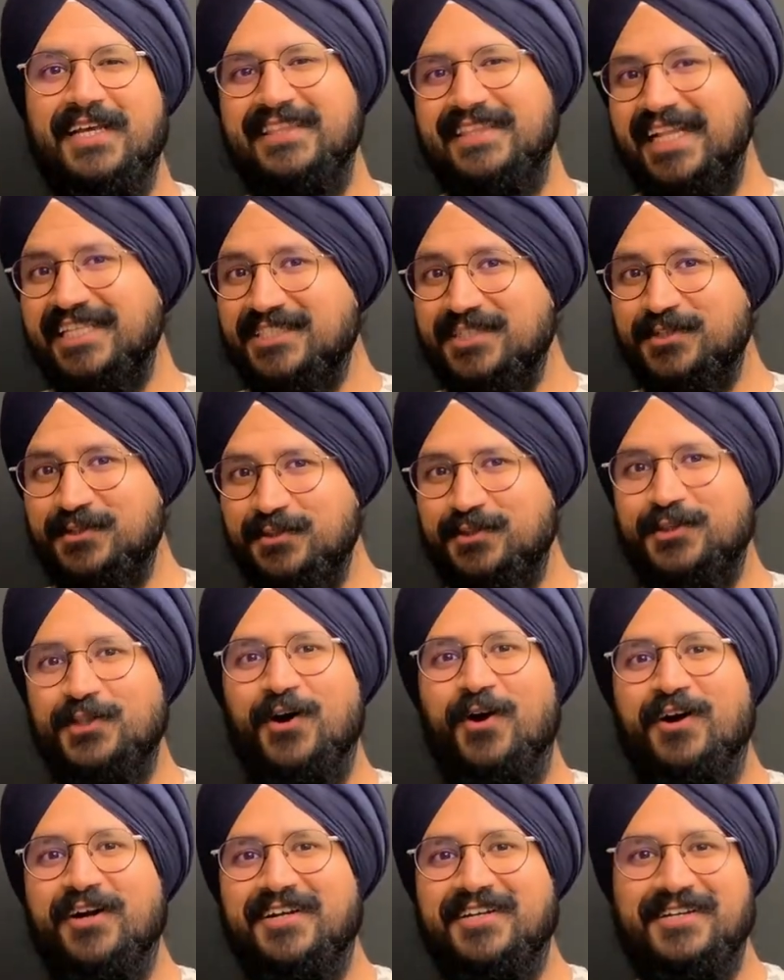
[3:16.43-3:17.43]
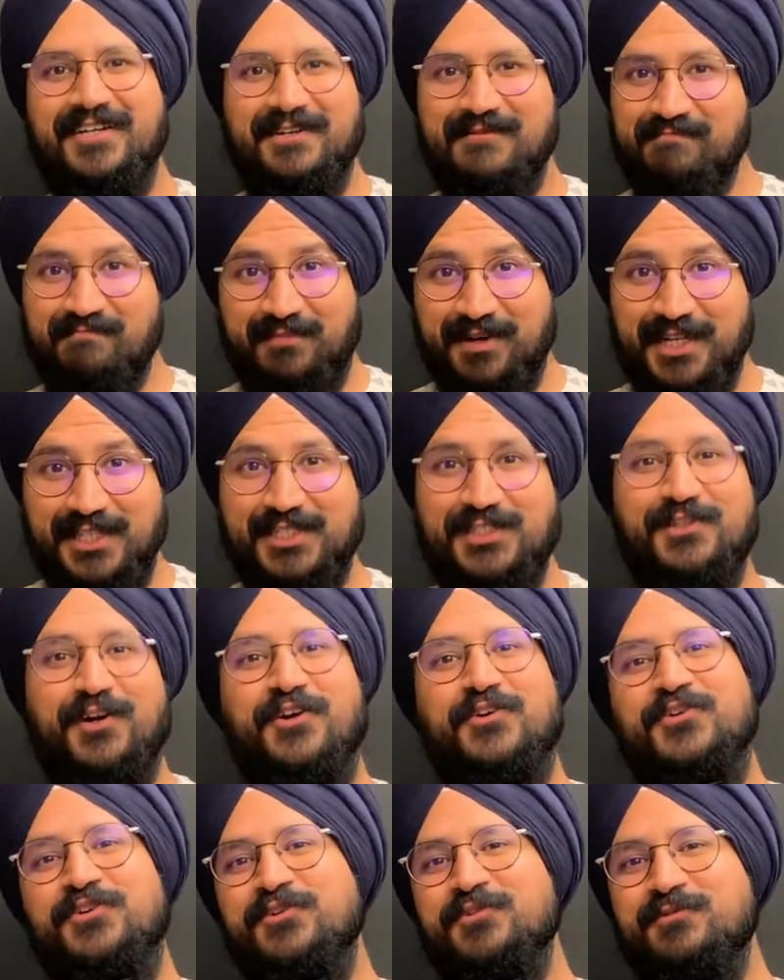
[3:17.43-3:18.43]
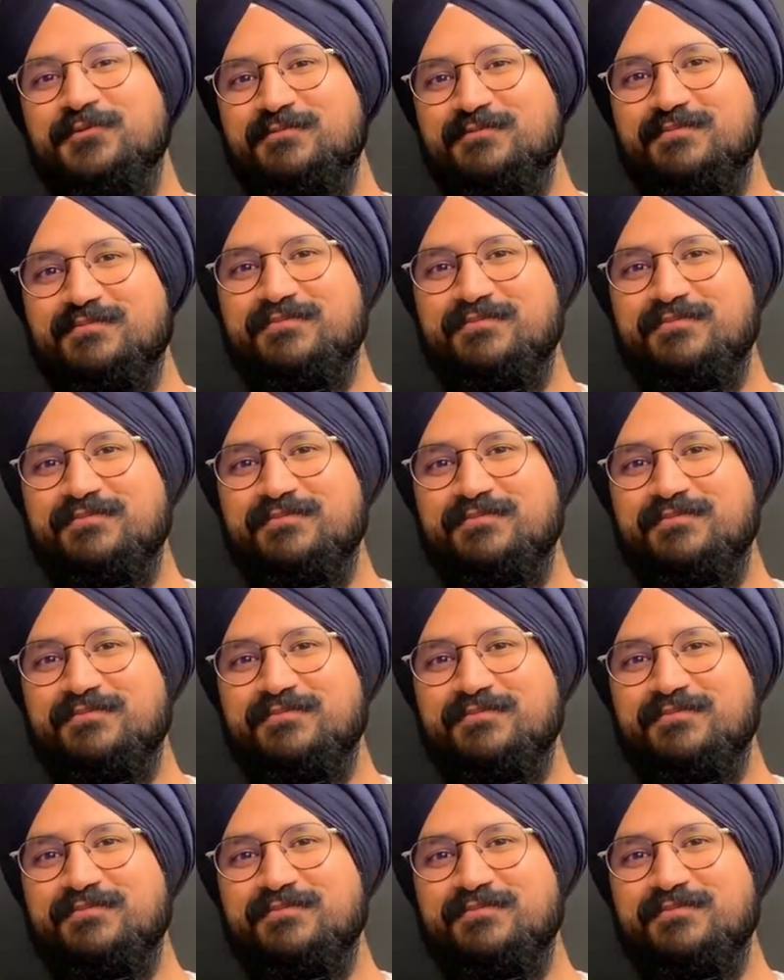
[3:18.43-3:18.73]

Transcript: That's a good thought, but it's not true.